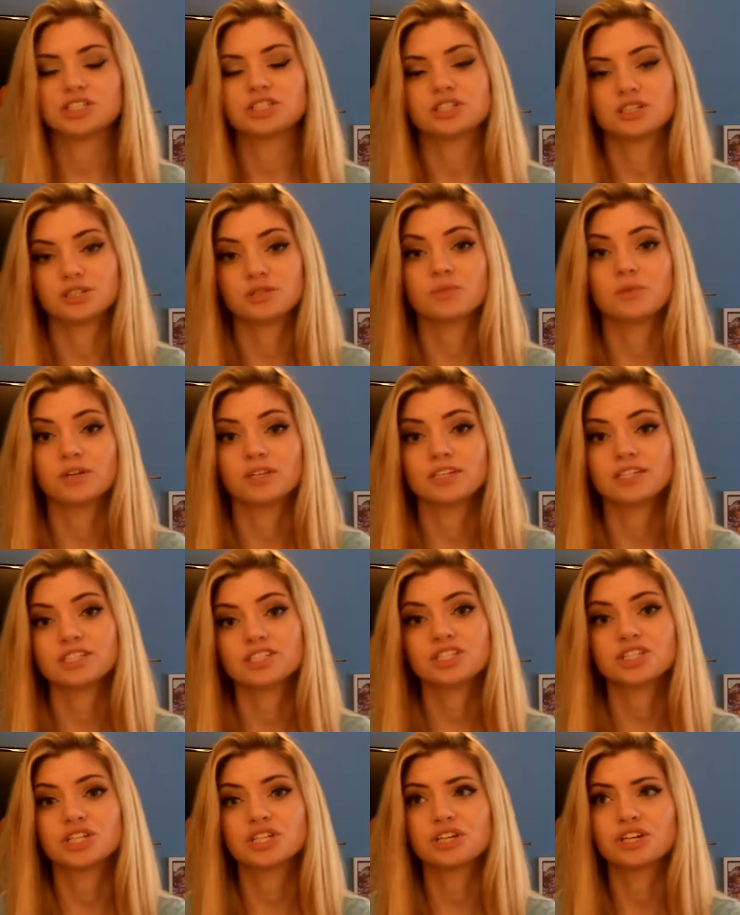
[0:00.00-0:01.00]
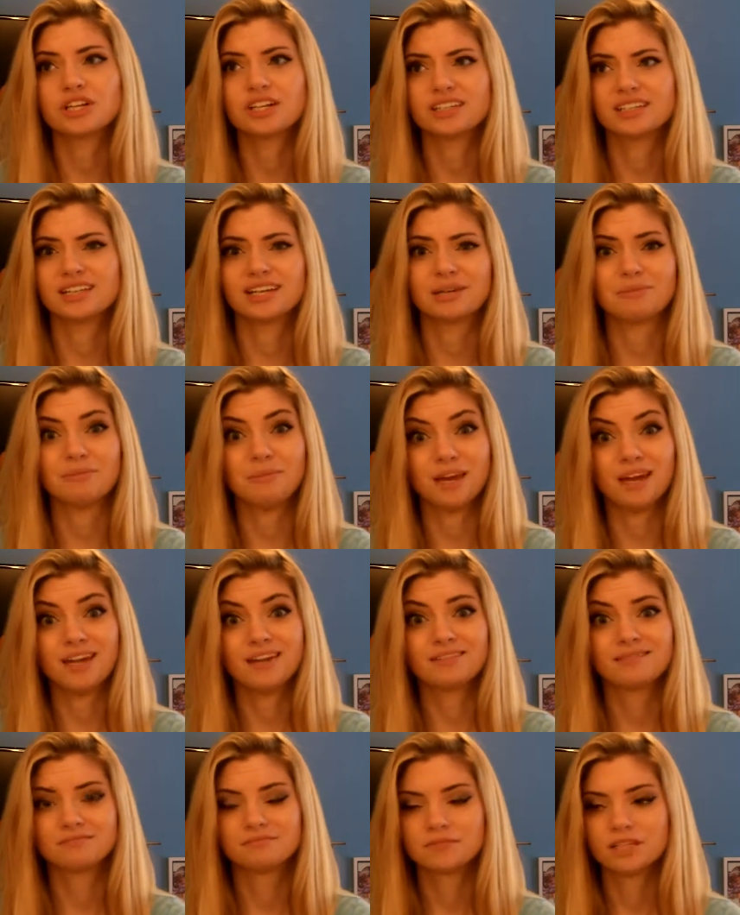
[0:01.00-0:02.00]
She turned one this year in like
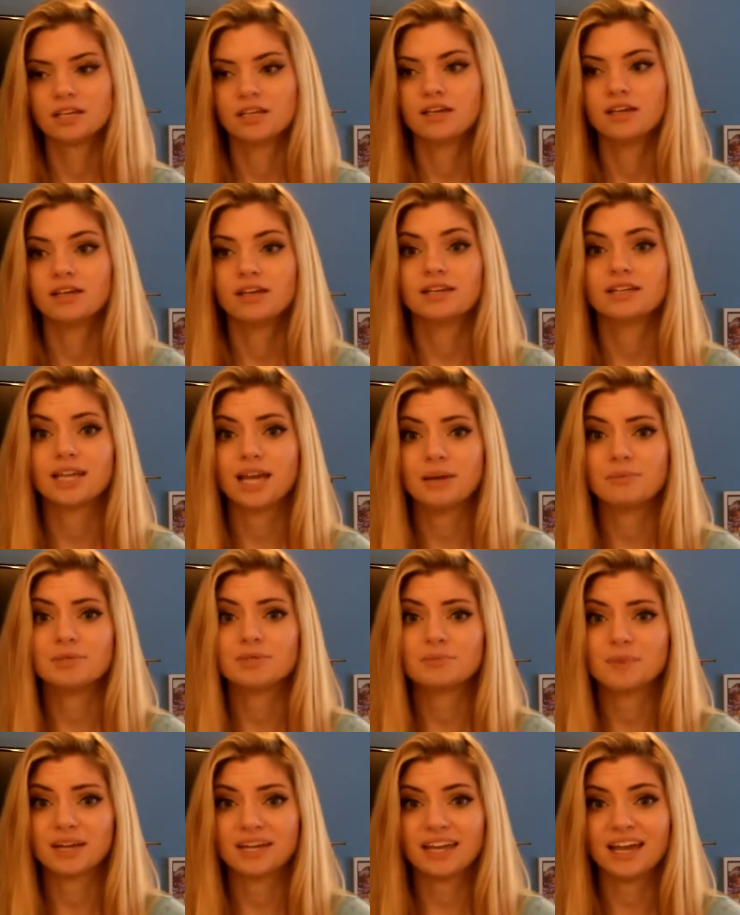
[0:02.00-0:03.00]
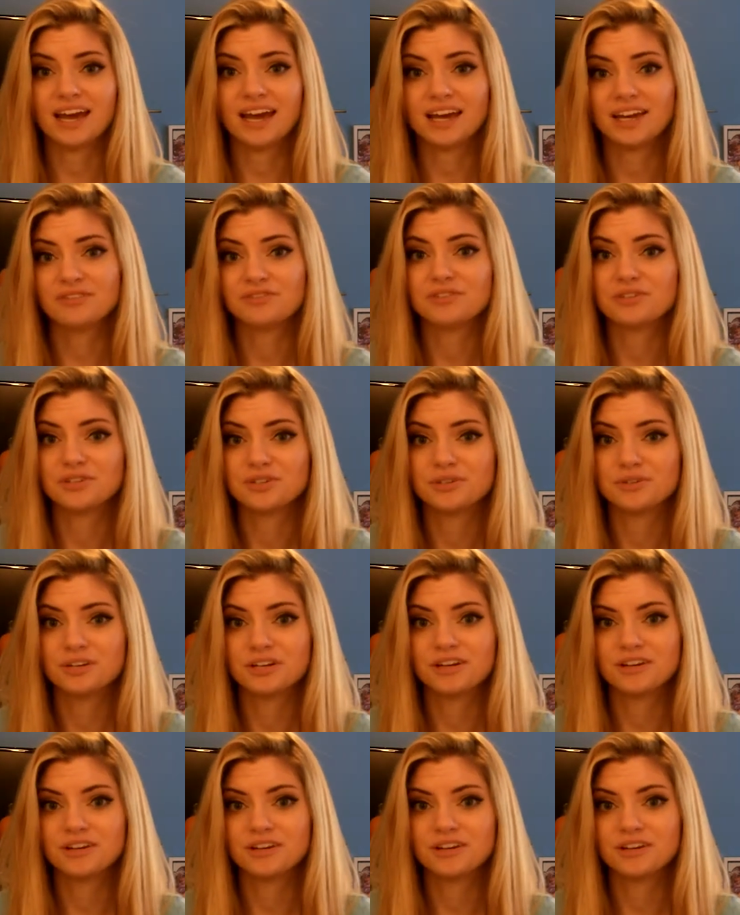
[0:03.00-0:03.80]
May. And Gabby's my cat if you're new